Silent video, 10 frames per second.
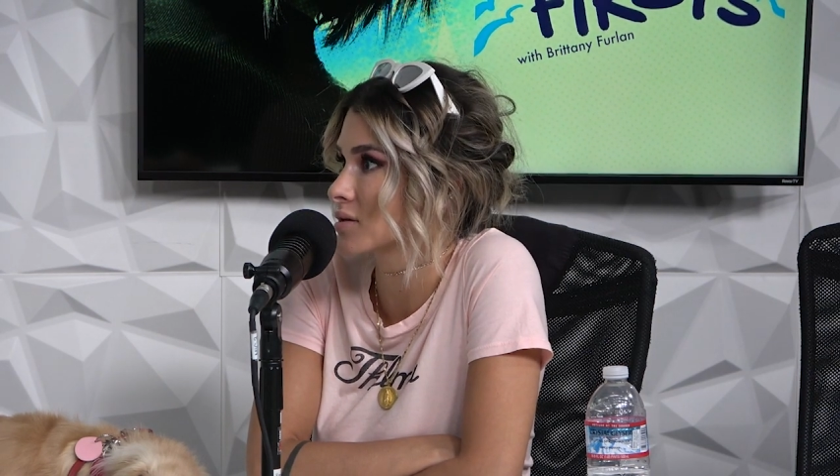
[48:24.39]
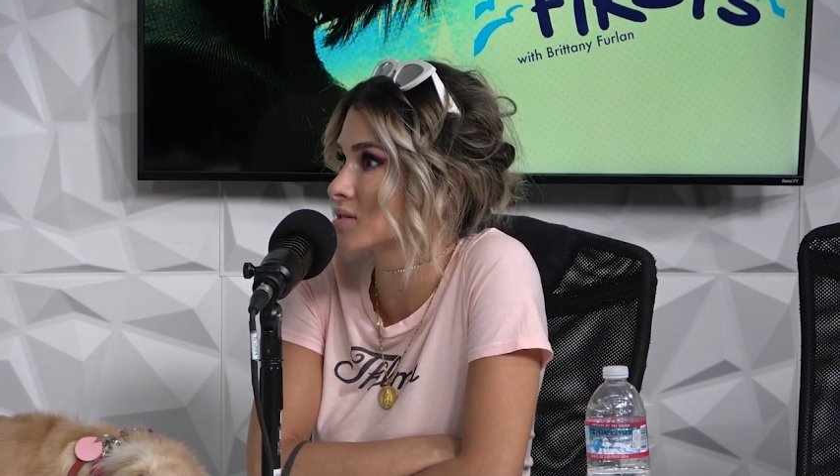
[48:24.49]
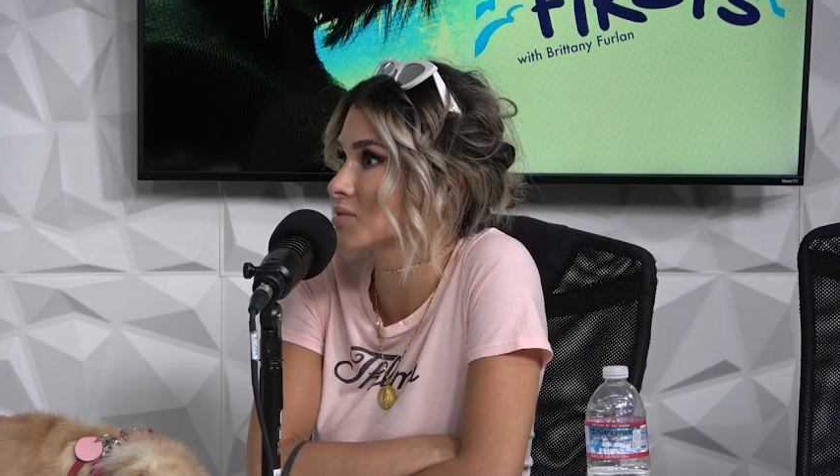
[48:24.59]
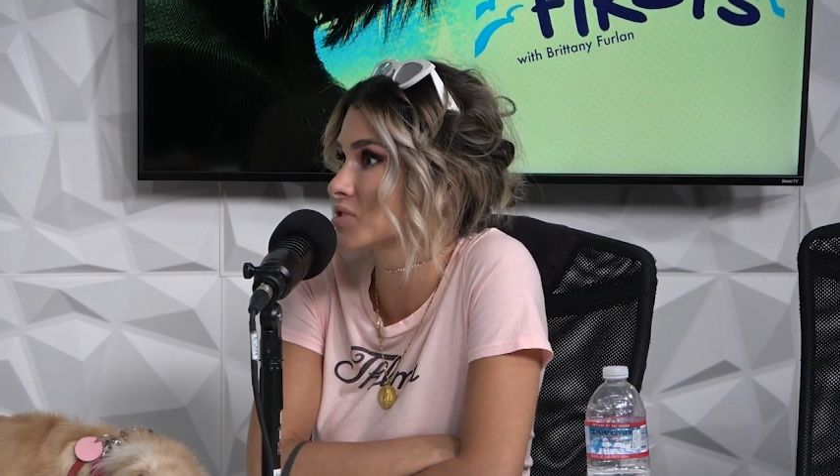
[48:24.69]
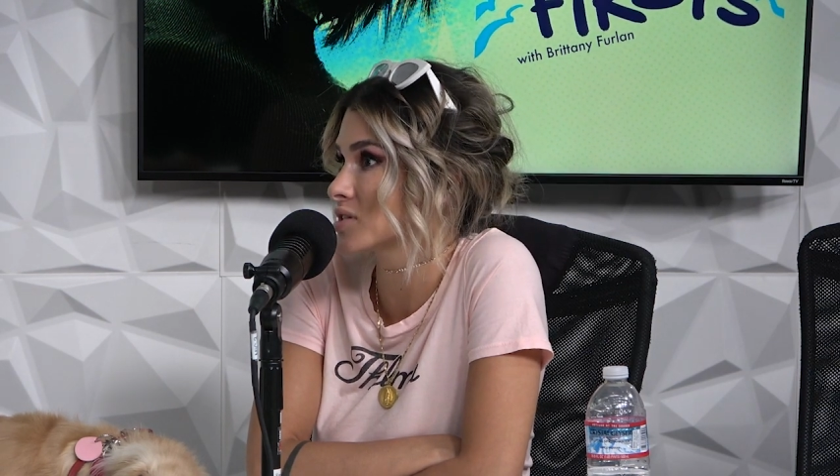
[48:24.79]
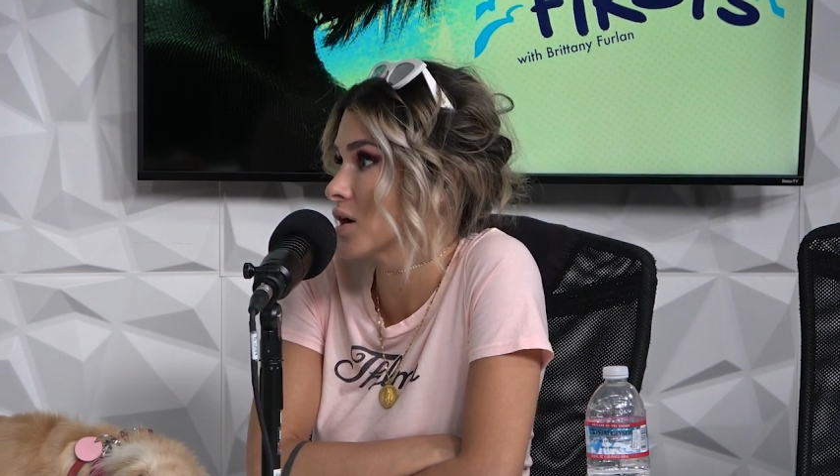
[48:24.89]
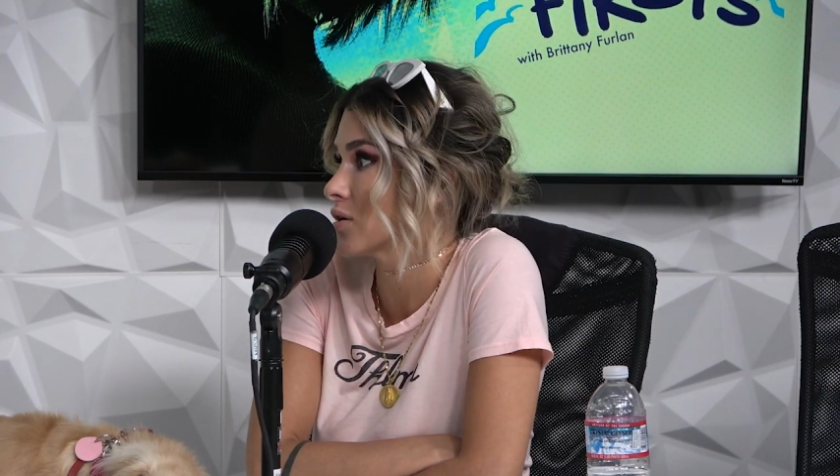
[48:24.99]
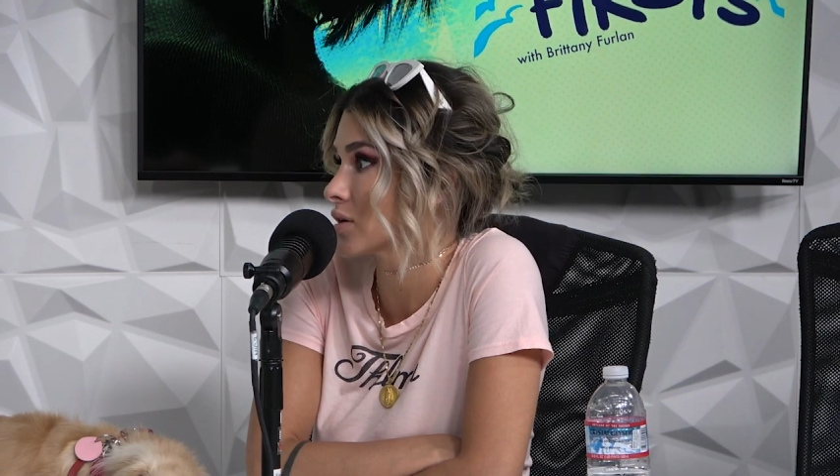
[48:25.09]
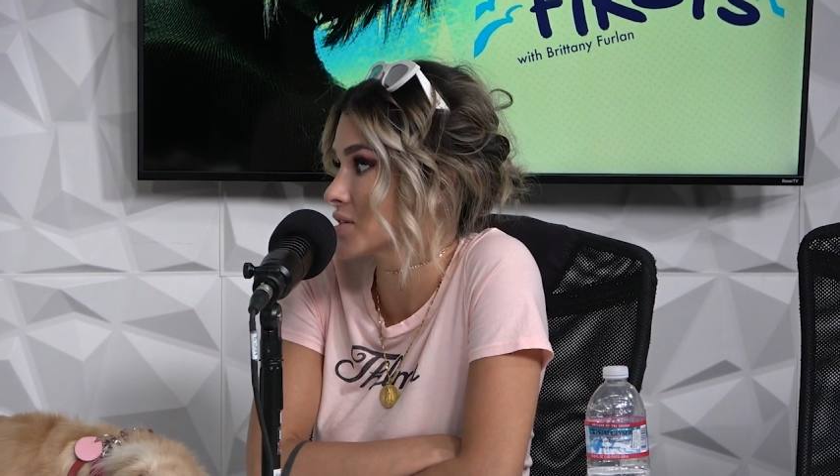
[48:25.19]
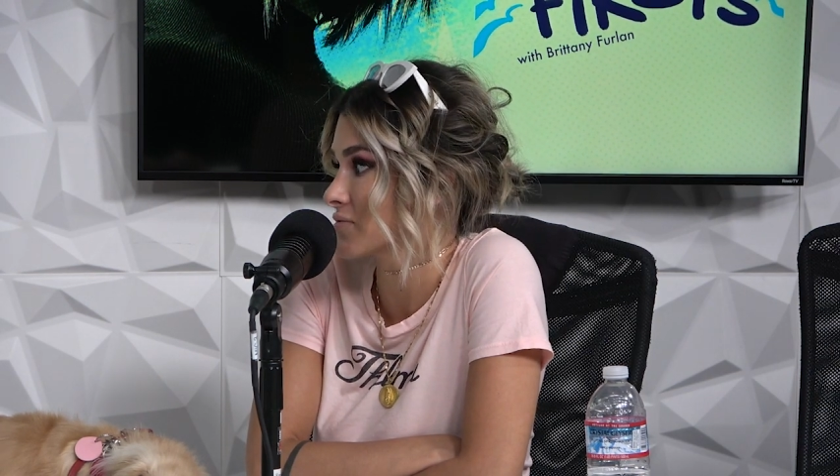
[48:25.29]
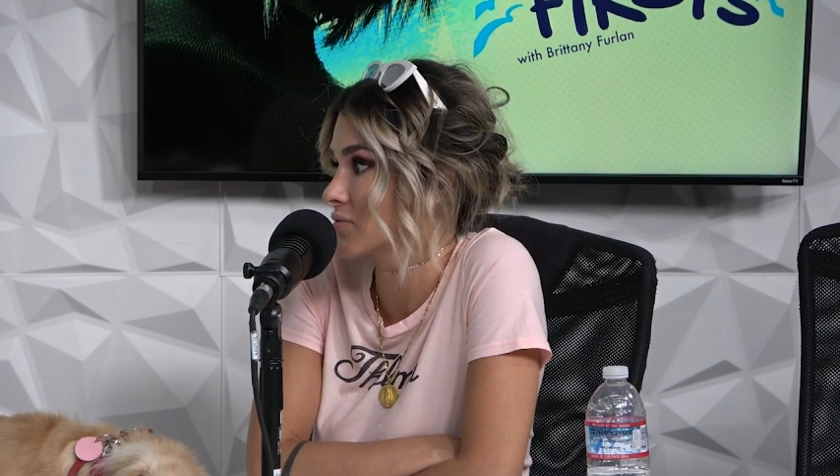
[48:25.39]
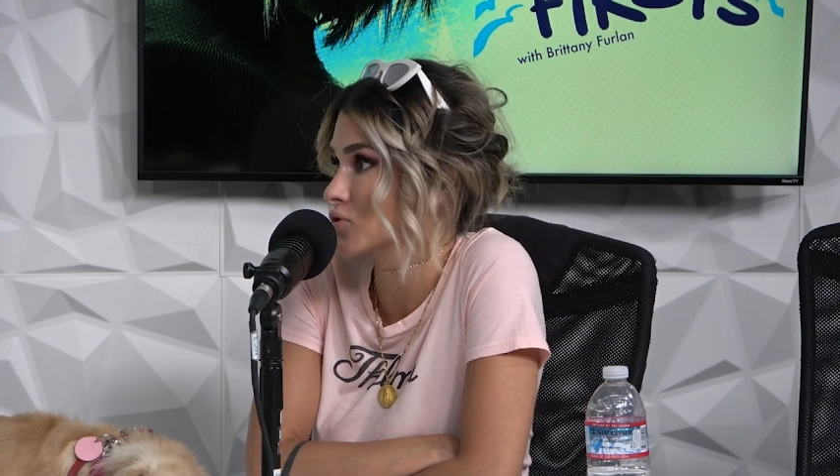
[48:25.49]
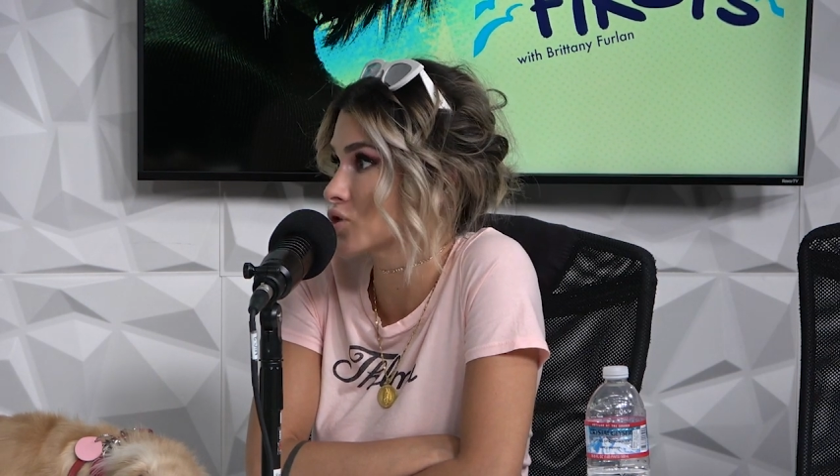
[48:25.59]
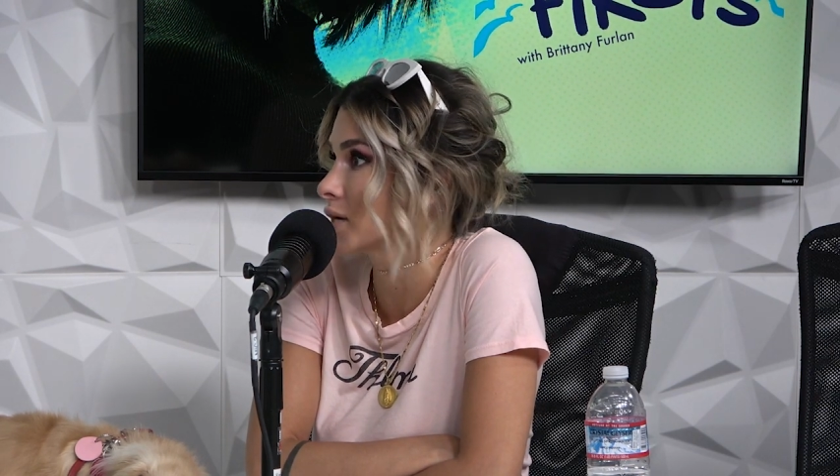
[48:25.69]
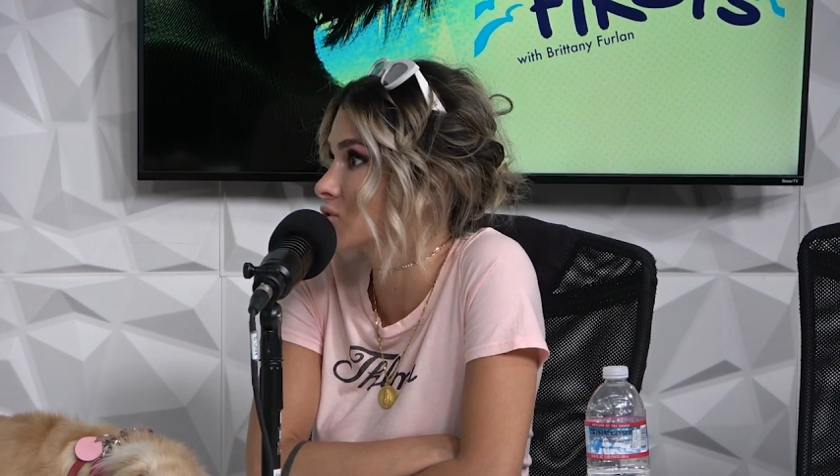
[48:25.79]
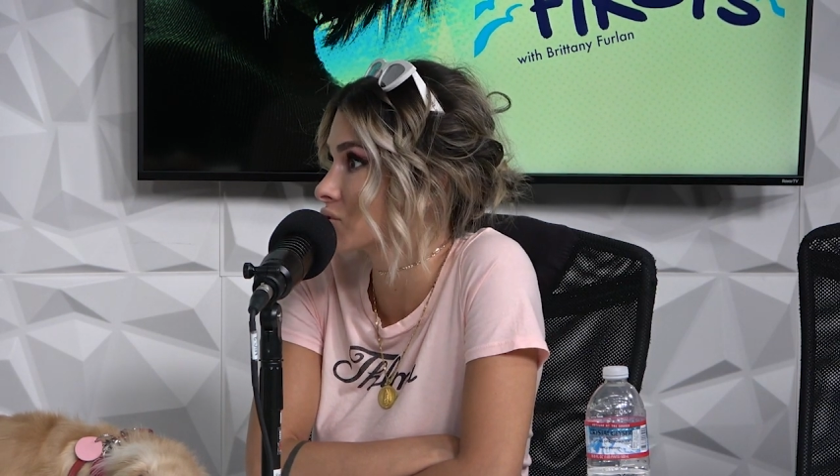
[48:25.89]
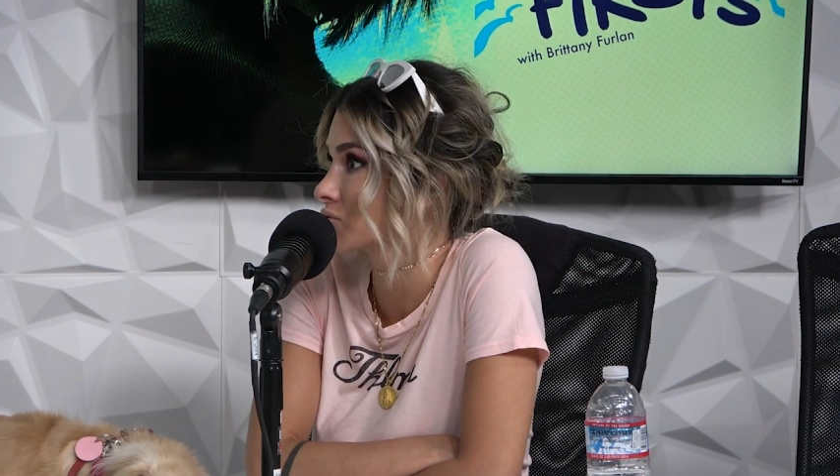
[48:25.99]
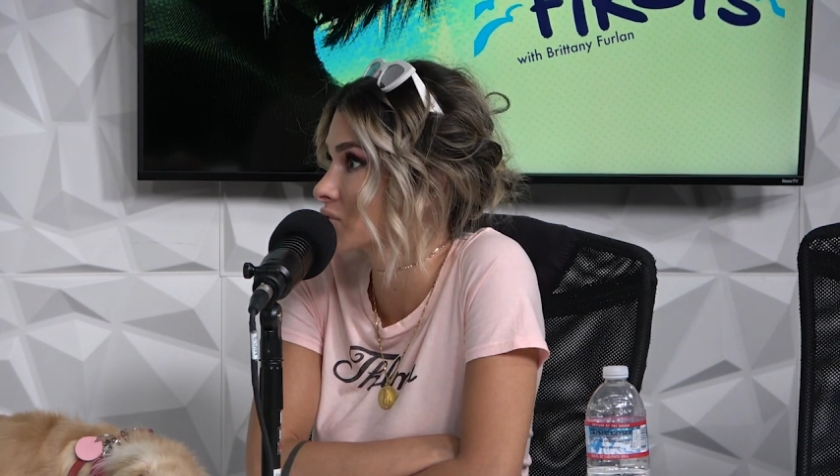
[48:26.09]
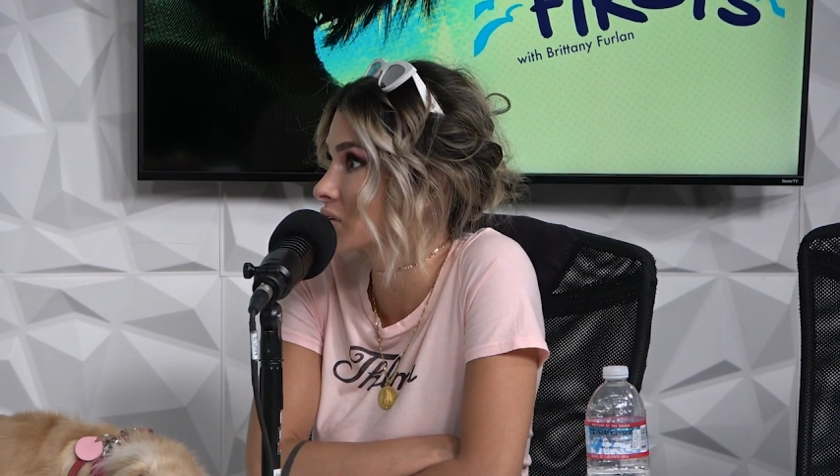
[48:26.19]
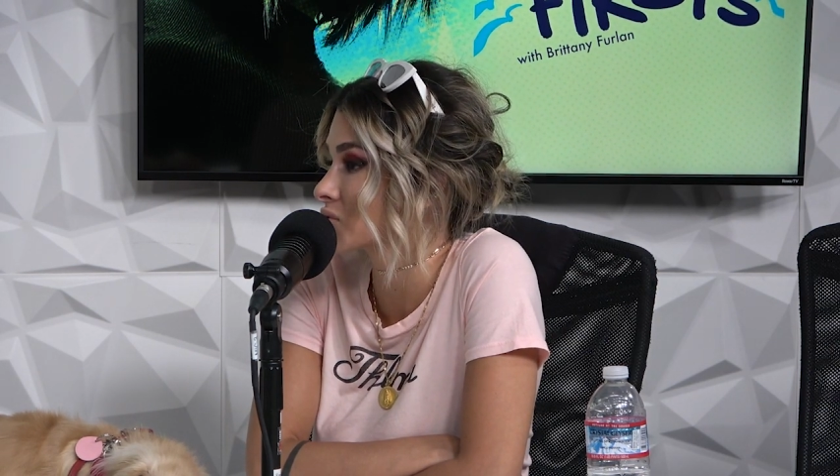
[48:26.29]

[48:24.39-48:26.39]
I'm scared because I've never tried certain things